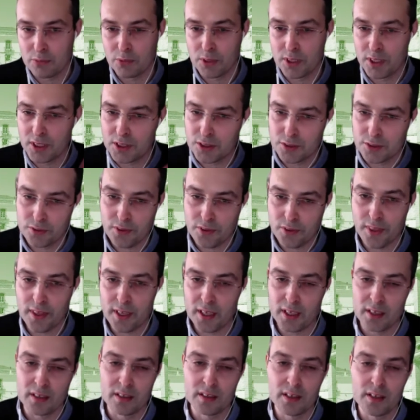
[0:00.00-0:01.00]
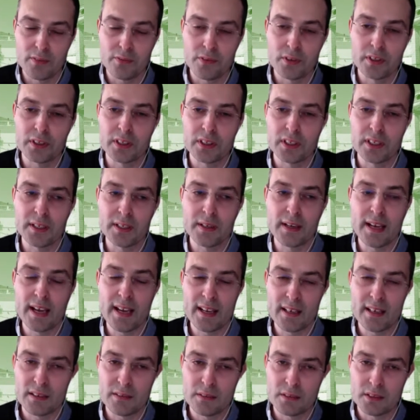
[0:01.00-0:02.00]
We need to think differently,
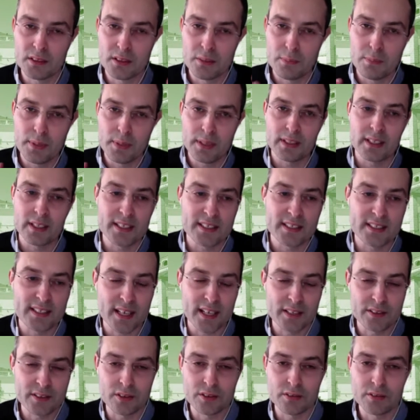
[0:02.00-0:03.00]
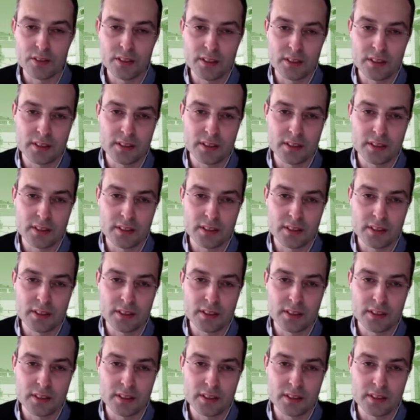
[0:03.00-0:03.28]
and the building sector